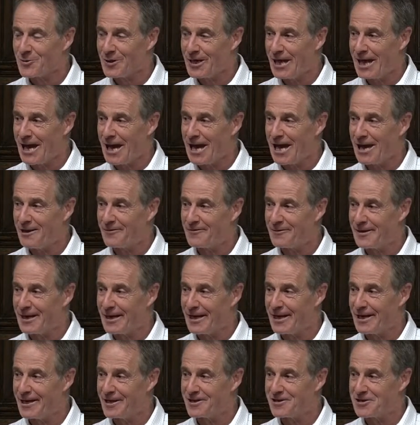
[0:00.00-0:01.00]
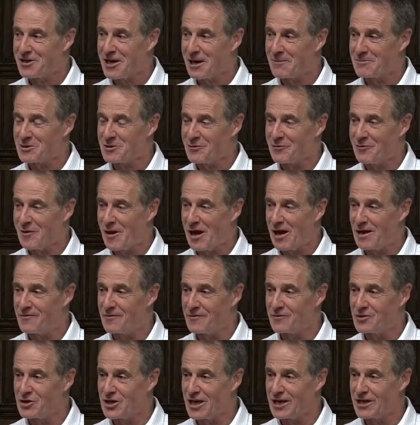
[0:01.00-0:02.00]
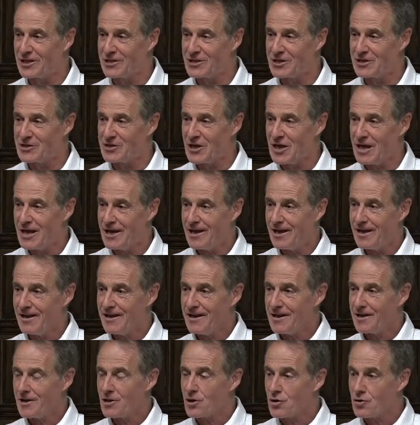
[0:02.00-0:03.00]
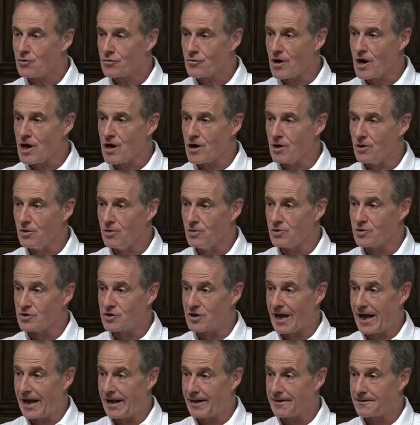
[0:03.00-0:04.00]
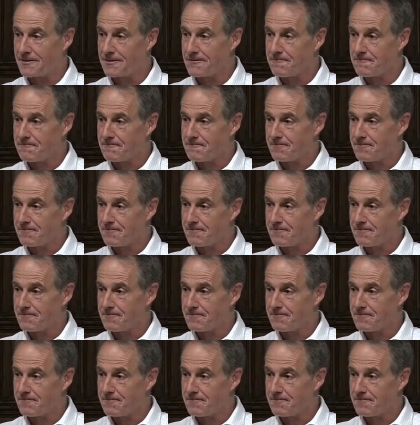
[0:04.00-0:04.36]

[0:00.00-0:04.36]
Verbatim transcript: we have in chapter five of Genesis grows and